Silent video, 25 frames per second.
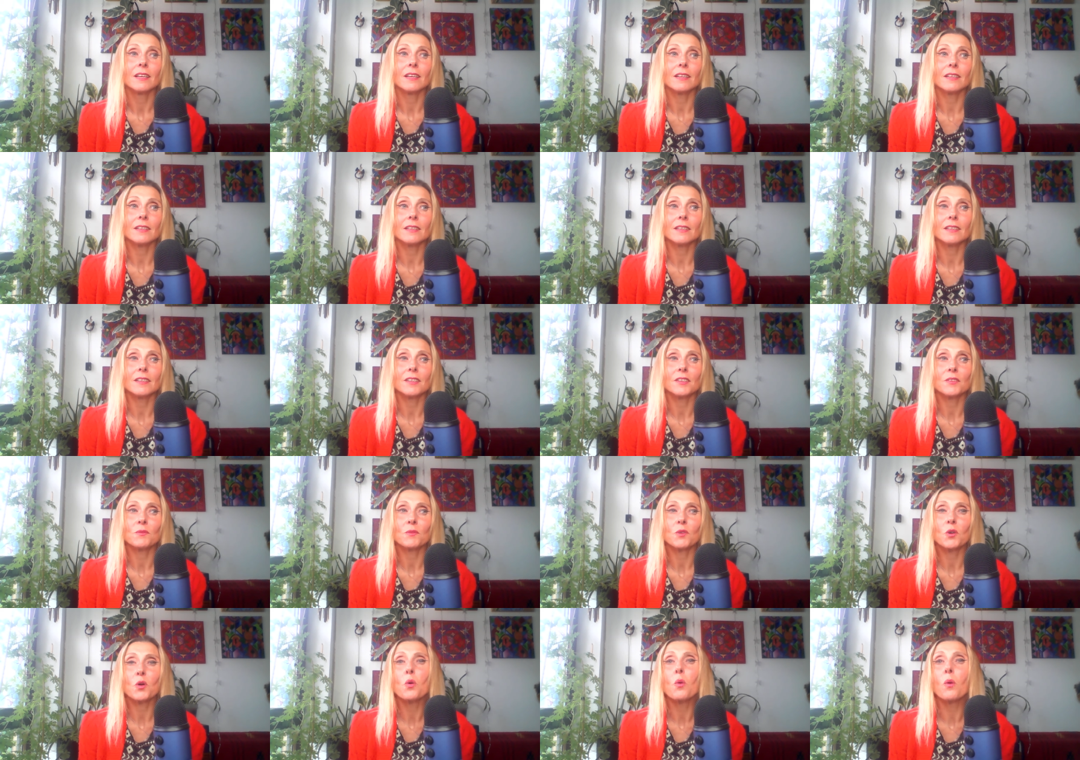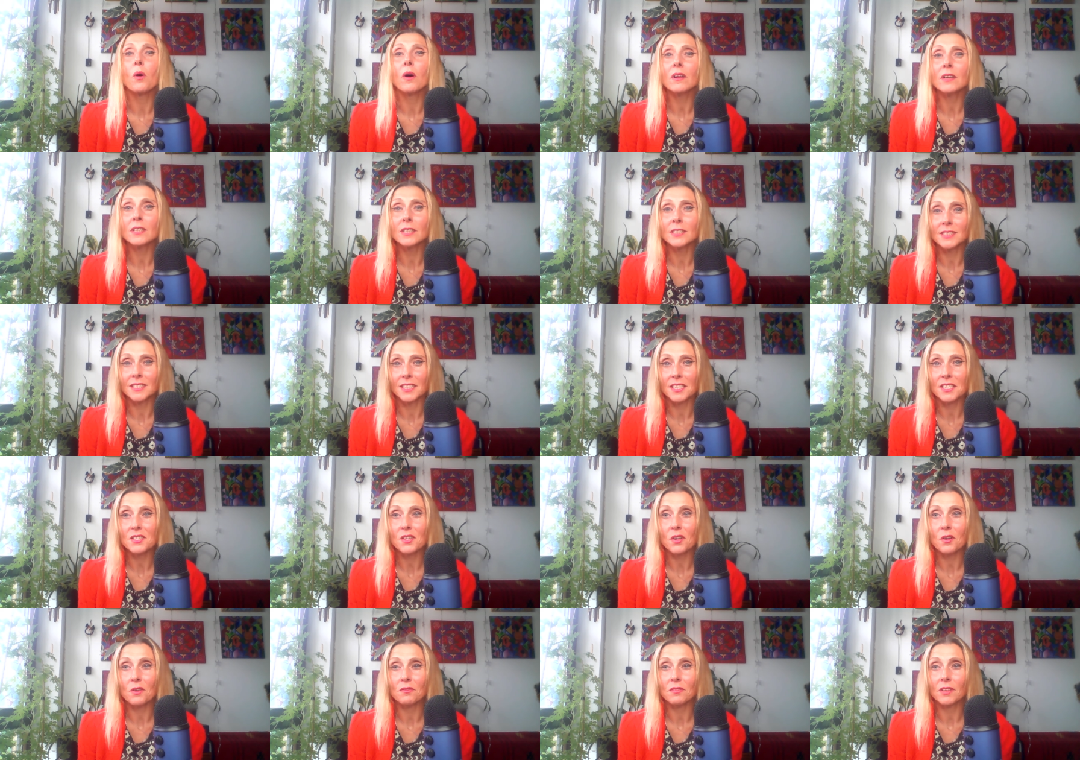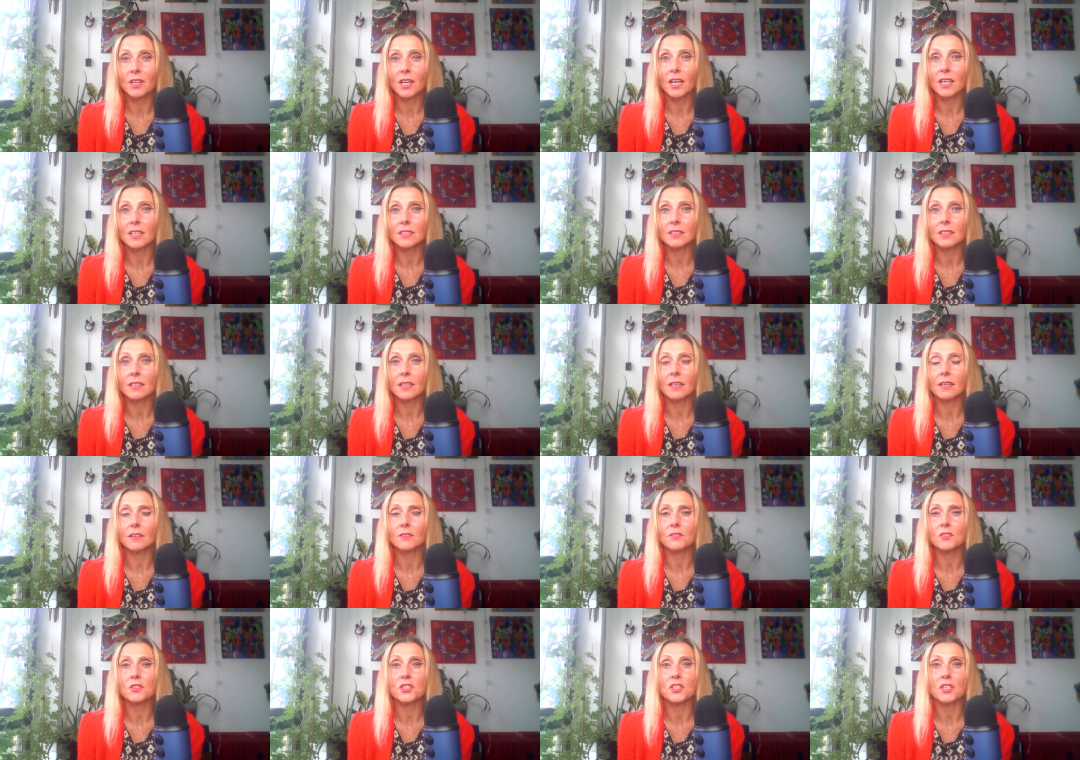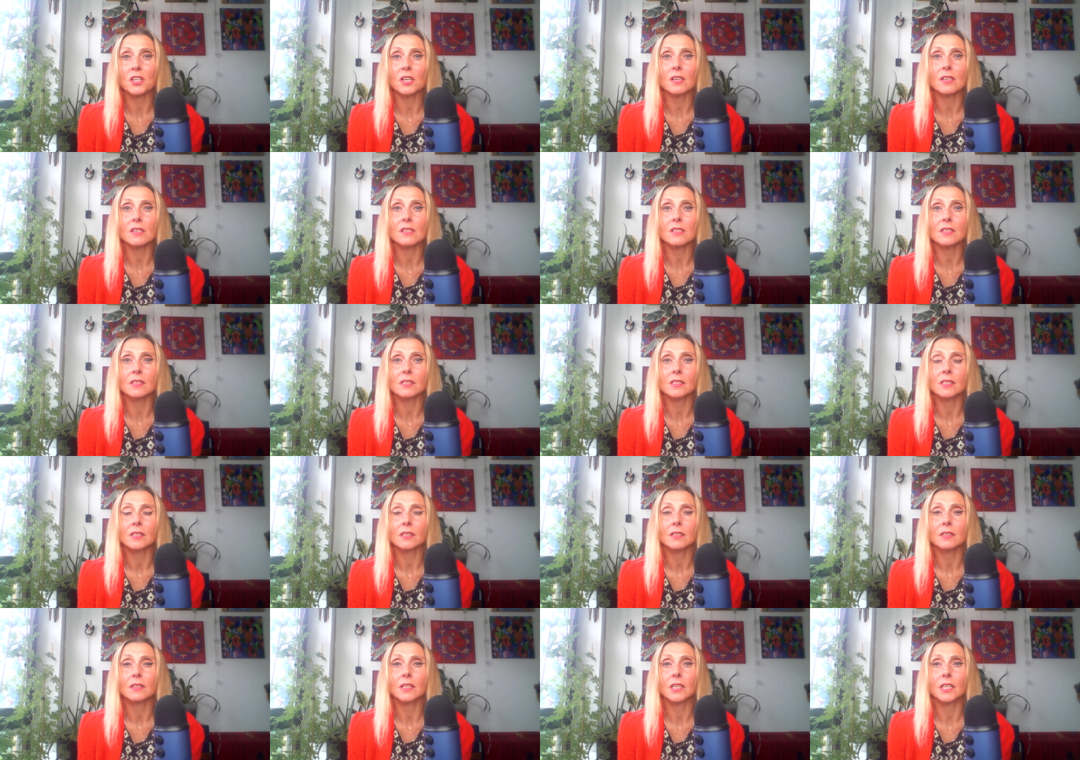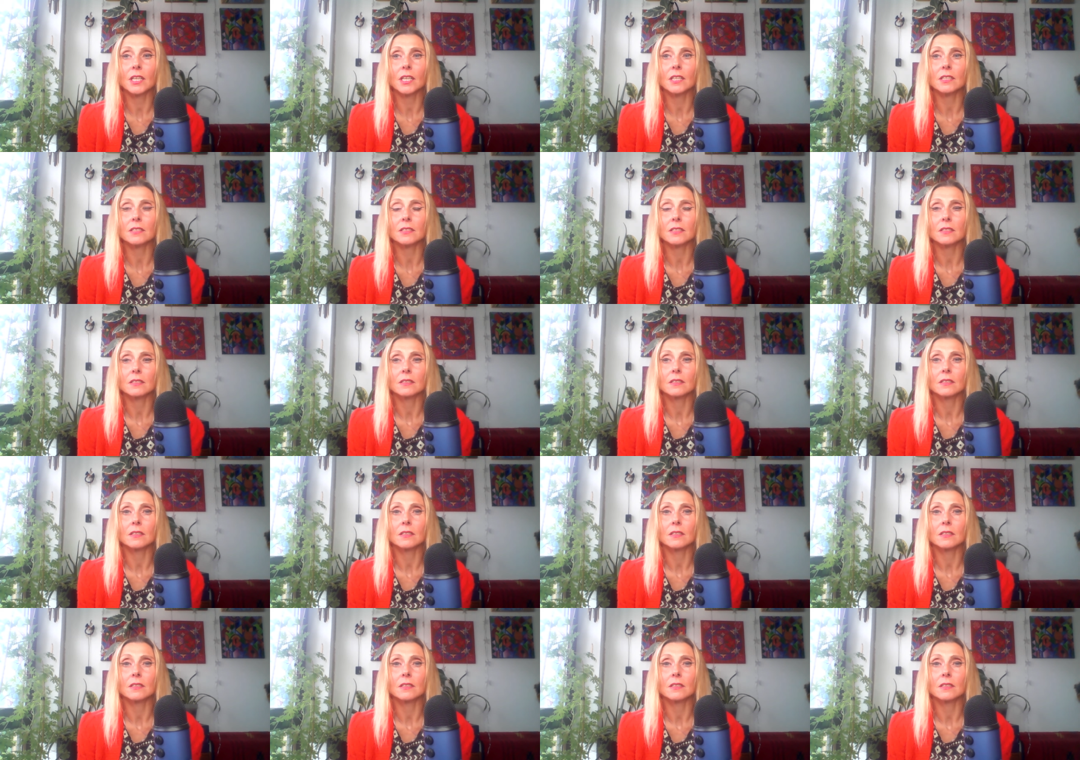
um, qualities of that can just get